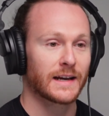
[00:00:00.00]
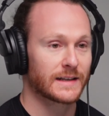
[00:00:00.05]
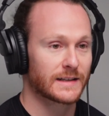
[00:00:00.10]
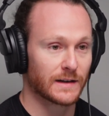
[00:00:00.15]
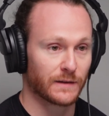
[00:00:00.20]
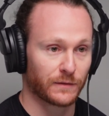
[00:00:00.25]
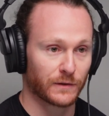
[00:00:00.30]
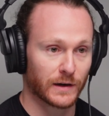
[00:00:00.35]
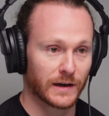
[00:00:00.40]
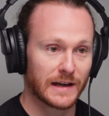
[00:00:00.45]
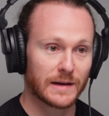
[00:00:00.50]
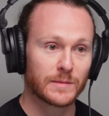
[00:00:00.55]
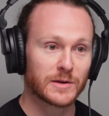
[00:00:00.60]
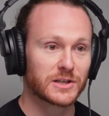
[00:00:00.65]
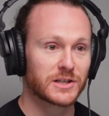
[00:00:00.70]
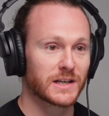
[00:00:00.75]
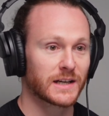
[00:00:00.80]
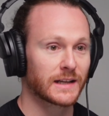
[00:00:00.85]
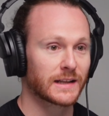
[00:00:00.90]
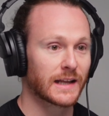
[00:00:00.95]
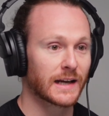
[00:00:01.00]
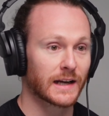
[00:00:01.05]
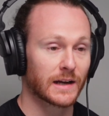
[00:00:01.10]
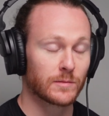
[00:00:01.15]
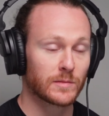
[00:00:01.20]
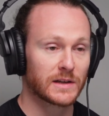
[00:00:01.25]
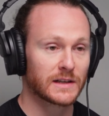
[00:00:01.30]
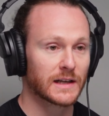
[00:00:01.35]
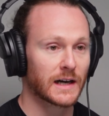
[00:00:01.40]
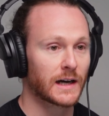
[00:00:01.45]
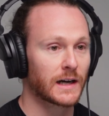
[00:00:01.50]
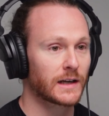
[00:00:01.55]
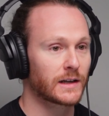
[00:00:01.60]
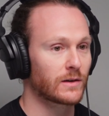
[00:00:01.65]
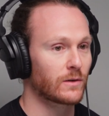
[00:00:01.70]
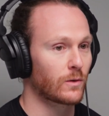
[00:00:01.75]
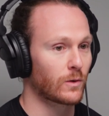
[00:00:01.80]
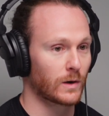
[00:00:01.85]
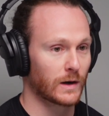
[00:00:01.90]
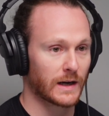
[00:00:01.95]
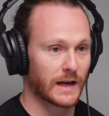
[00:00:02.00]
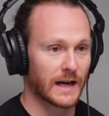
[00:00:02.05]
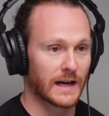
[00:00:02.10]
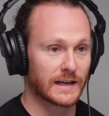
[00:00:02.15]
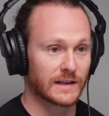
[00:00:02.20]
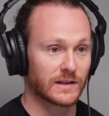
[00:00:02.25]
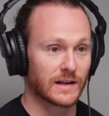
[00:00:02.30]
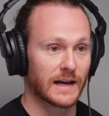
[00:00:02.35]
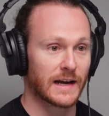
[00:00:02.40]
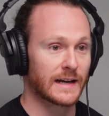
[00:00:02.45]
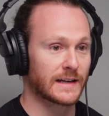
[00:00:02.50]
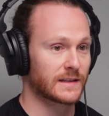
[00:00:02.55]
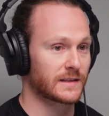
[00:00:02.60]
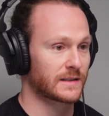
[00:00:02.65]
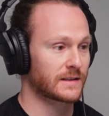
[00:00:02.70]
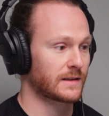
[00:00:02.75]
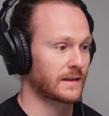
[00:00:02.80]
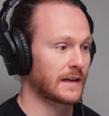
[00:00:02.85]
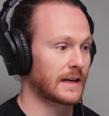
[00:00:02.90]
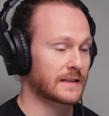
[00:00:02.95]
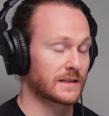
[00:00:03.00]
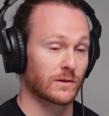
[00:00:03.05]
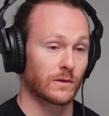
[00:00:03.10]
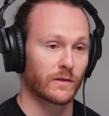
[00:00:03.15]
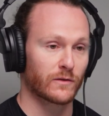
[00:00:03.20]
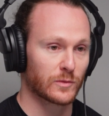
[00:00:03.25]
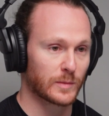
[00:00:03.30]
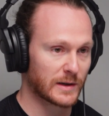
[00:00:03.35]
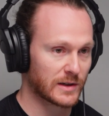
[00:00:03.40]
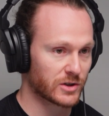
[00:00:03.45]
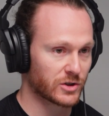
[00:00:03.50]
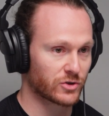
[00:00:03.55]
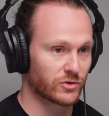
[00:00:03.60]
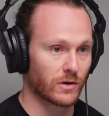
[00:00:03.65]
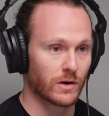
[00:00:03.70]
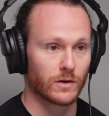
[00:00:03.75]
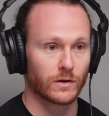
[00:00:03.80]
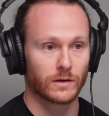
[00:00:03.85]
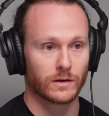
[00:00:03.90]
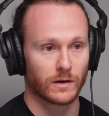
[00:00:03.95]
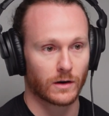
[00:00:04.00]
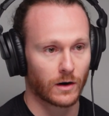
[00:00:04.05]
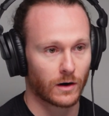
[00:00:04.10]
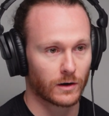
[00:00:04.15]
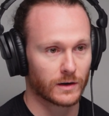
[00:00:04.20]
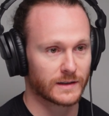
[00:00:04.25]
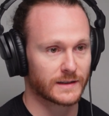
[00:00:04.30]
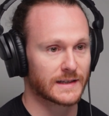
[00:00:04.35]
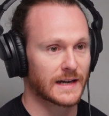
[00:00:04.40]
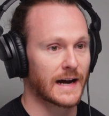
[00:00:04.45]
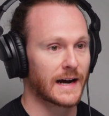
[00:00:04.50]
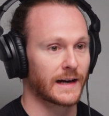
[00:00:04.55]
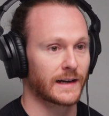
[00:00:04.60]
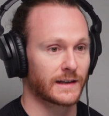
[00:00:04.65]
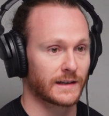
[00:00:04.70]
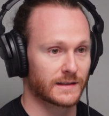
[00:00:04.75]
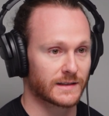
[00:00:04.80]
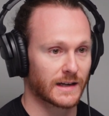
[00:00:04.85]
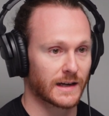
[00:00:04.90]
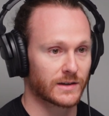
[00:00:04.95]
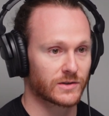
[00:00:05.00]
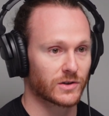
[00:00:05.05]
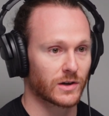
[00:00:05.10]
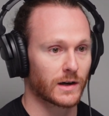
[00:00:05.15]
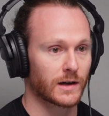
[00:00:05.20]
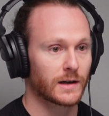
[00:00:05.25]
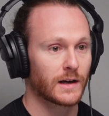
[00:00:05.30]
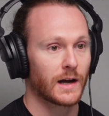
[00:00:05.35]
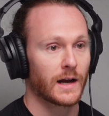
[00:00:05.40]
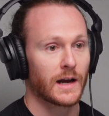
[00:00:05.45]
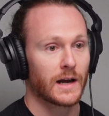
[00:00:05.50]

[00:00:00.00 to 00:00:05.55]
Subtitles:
different imaging that can be done, or again, has there ever been a stroke, a heart attack, etc.?